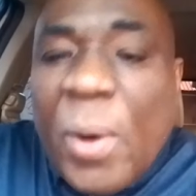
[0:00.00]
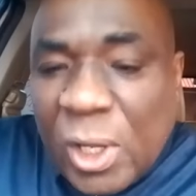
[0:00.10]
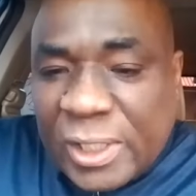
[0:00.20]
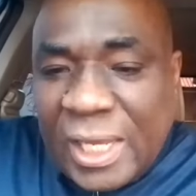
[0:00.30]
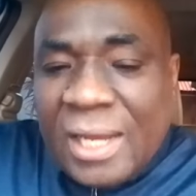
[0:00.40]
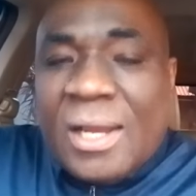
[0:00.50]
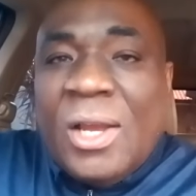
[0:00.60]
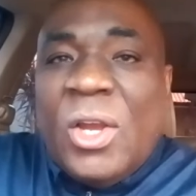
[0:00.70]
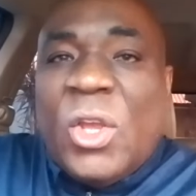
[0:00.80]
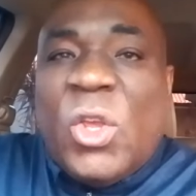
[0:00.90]
We don't think
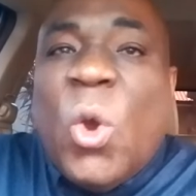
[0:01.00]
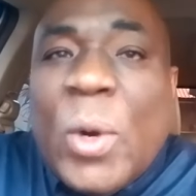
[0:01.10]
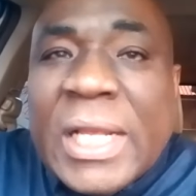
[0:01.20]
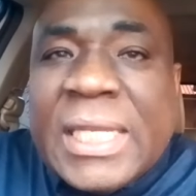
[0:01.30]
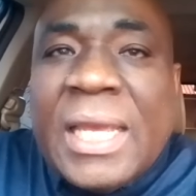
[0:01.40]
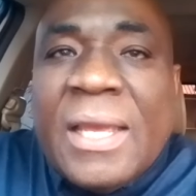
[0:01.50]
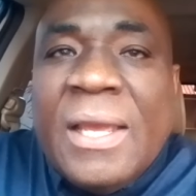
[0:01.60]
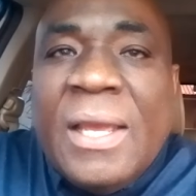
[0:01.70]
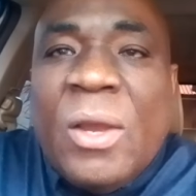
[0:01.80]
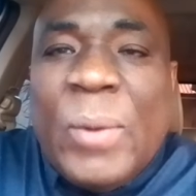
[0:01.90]
unity.
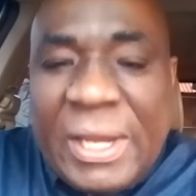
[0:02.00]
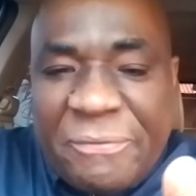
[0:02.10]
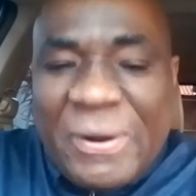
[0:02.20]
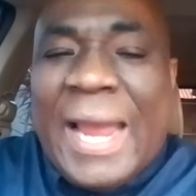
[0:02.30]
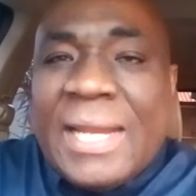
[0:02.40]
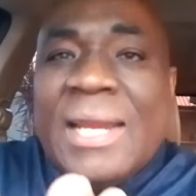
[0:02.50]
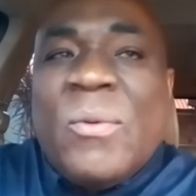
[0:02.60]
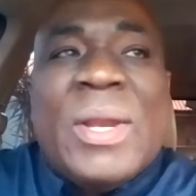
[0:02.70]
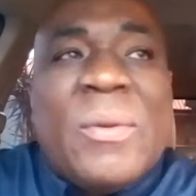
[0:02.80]
We divided.